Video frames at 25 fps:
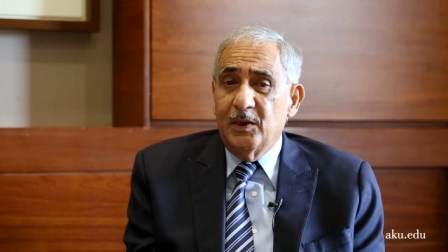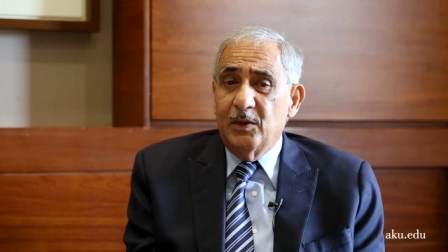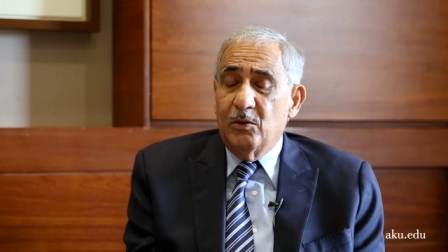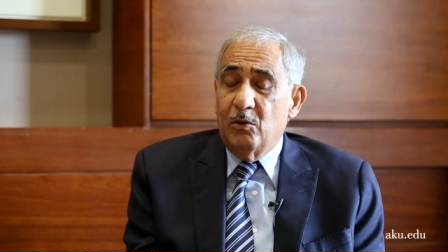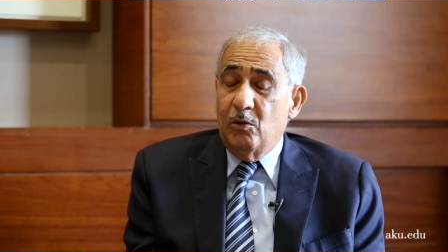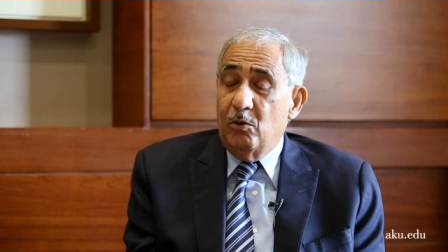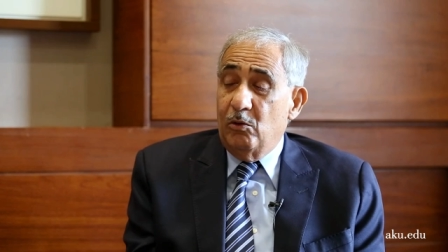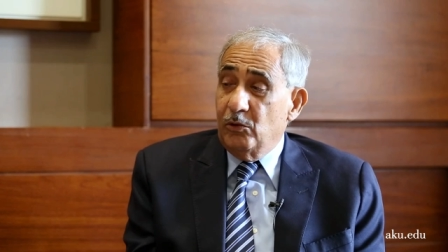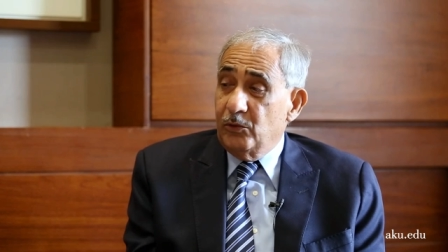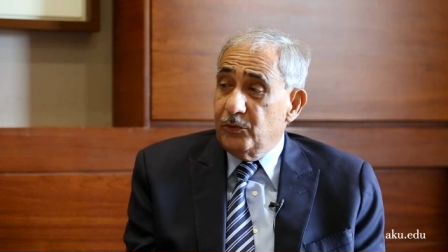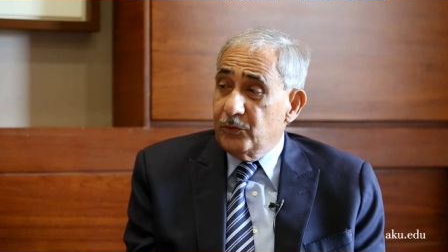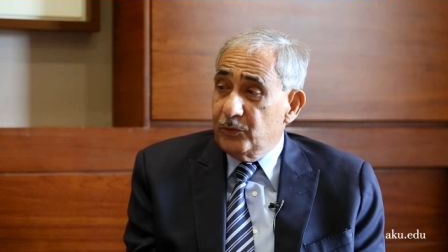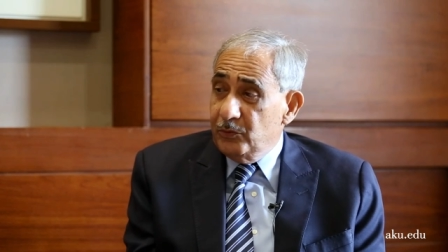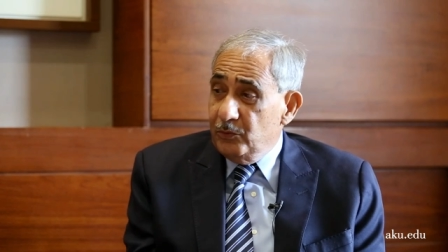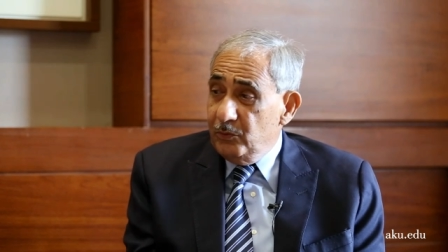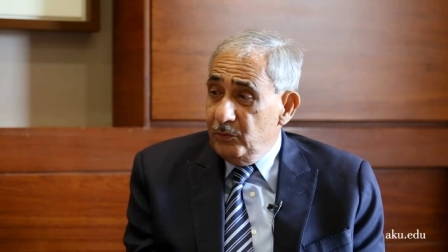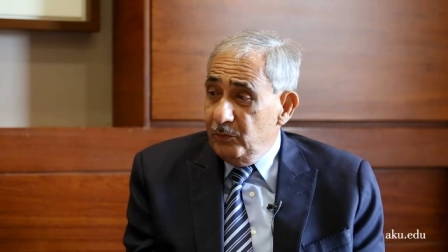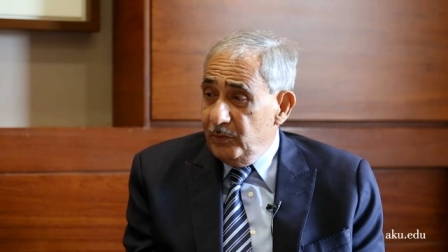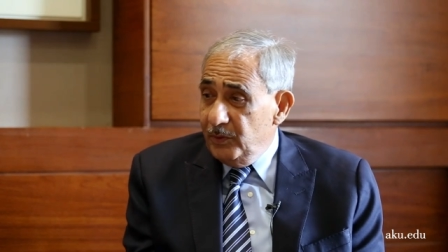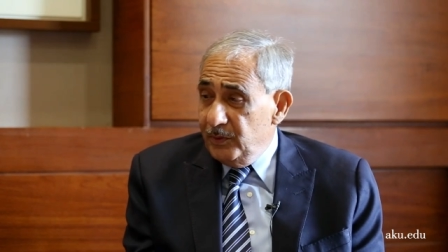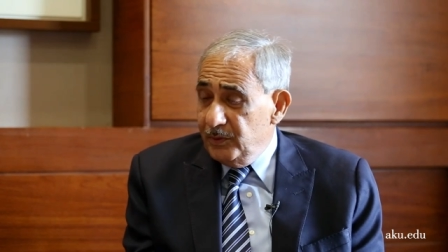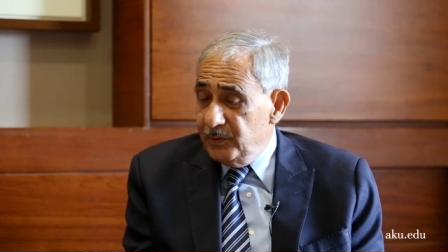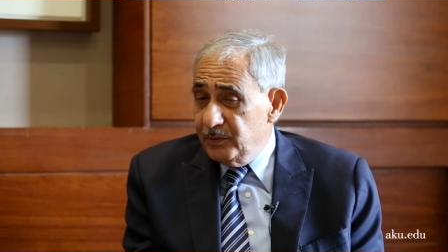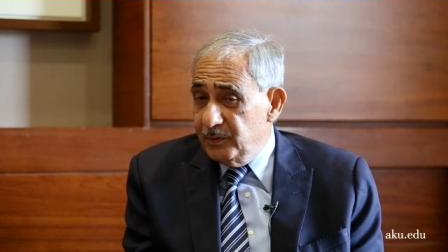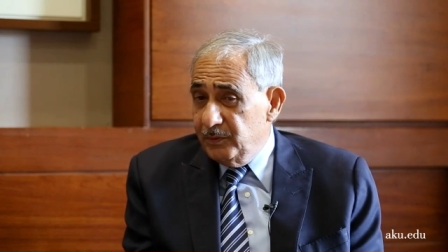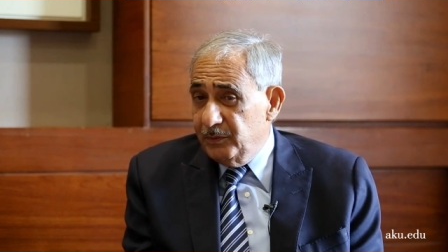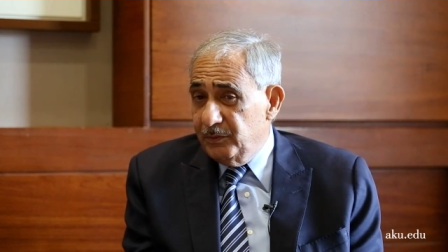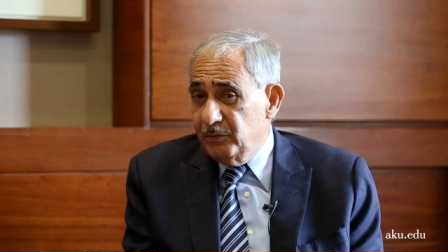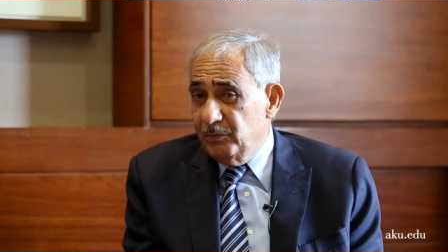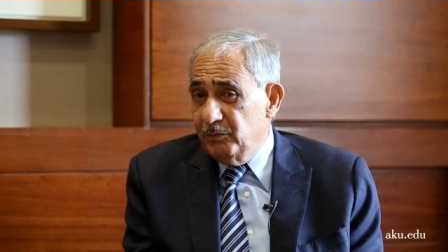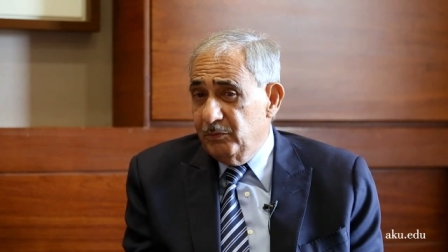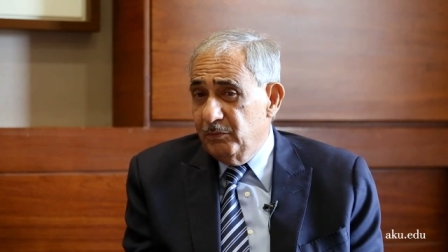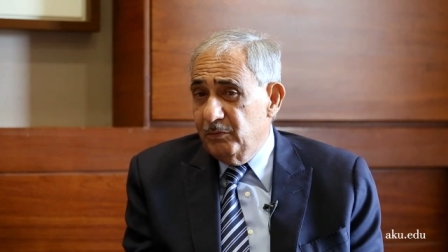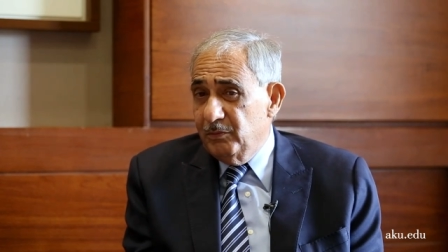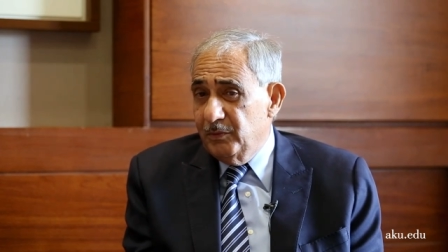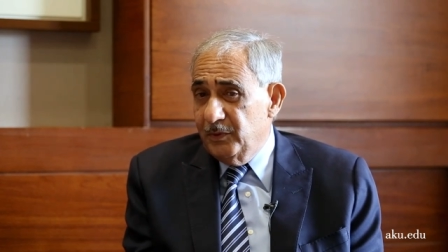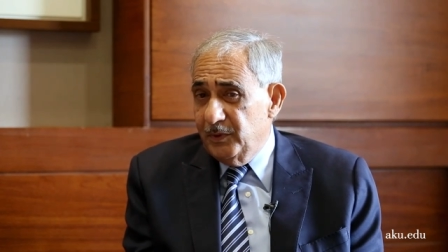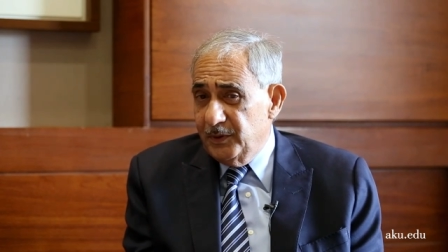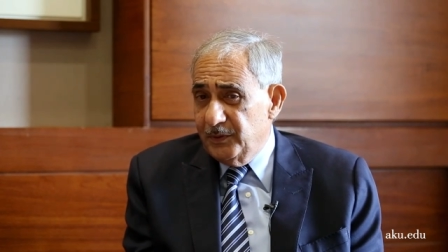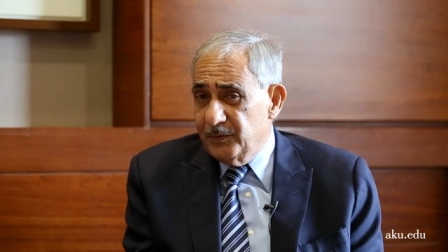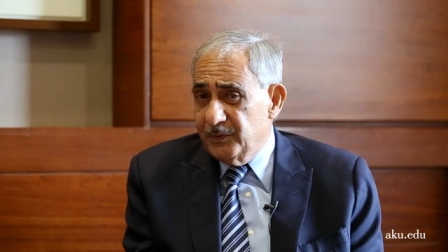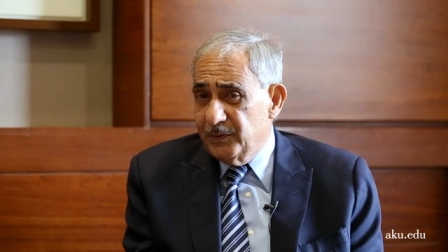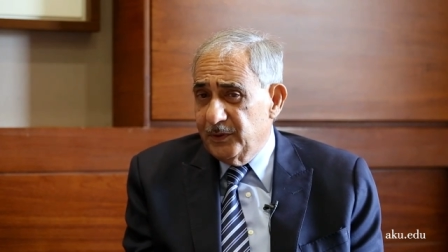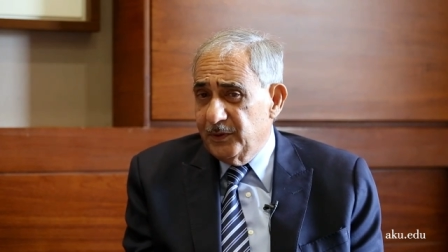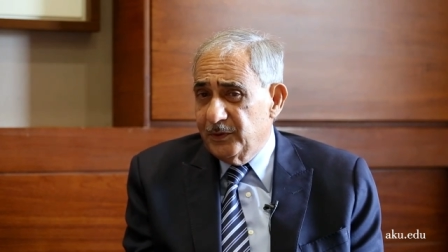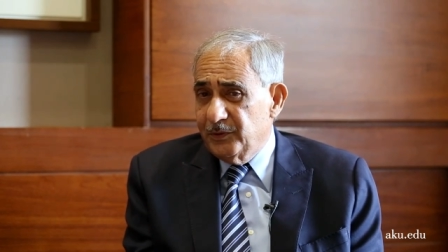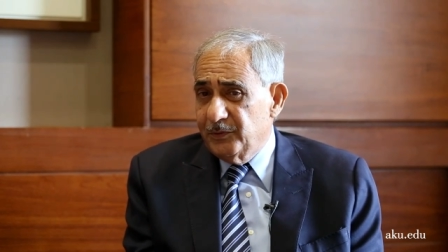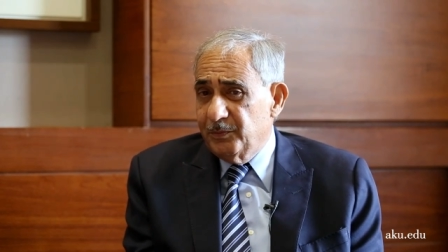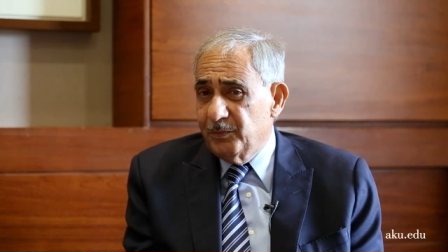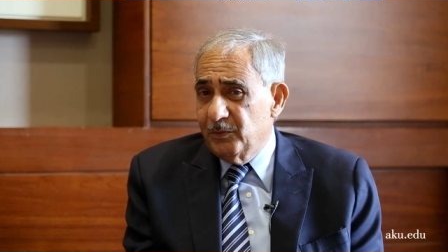also institute
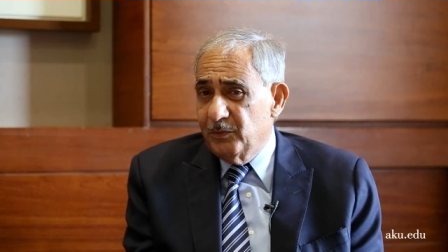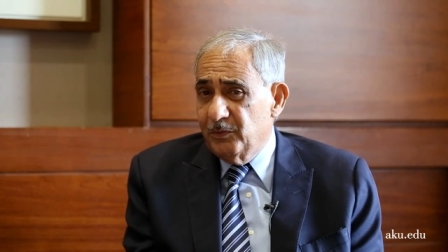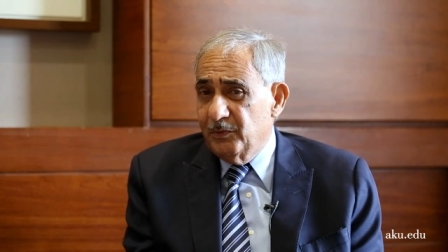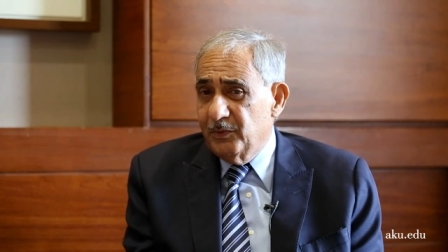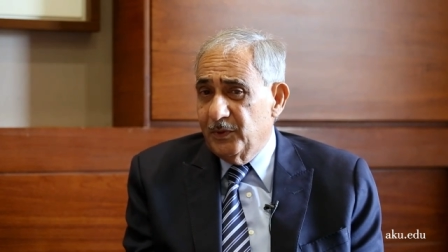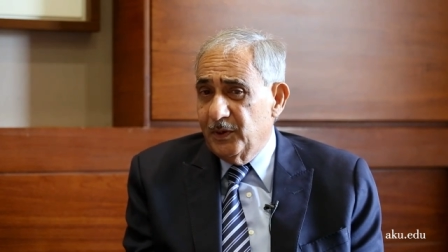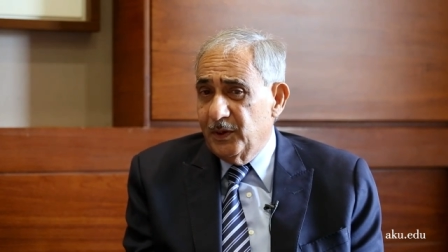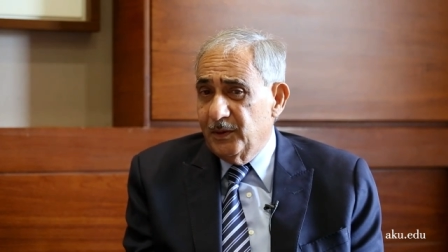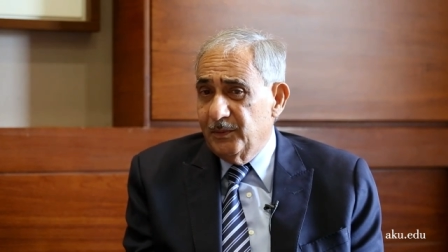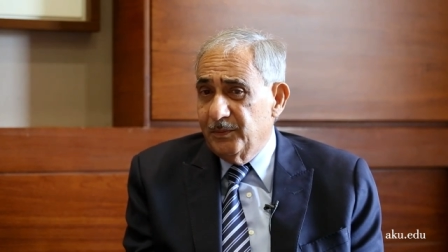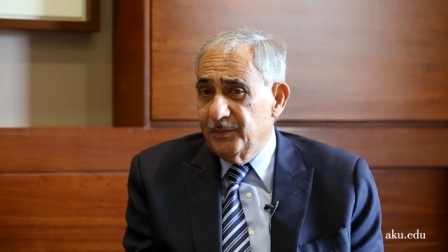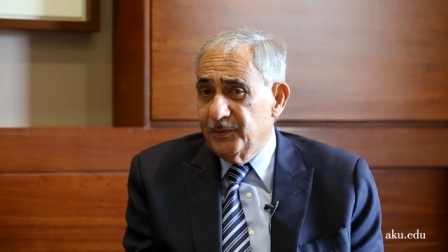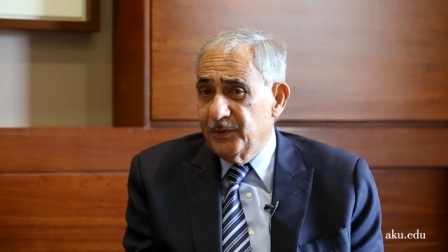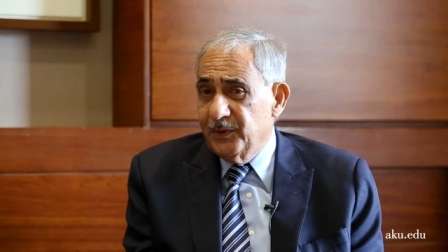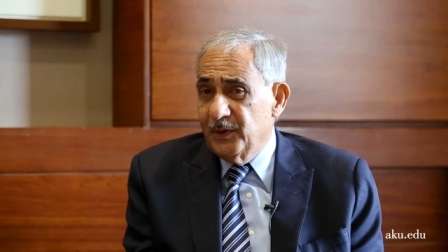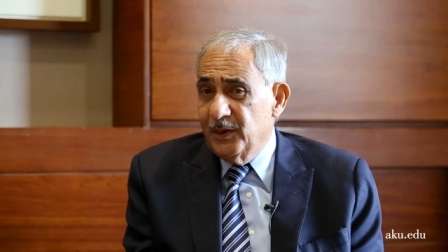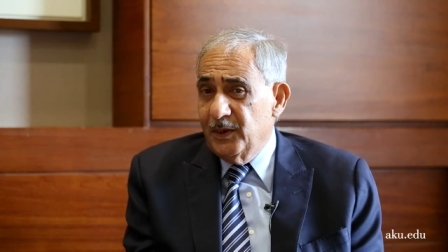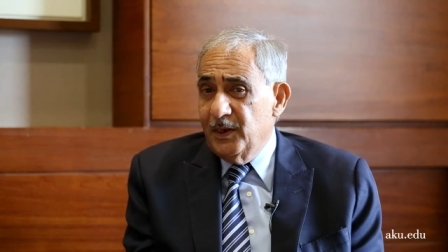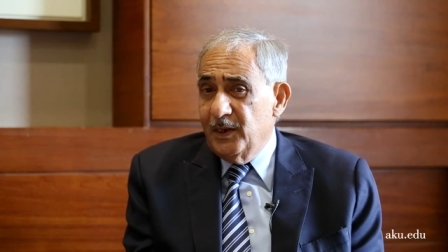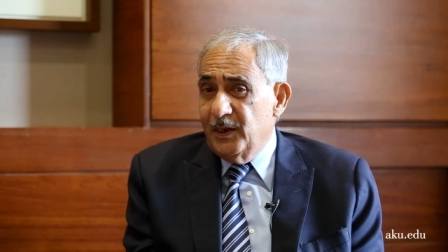research programs,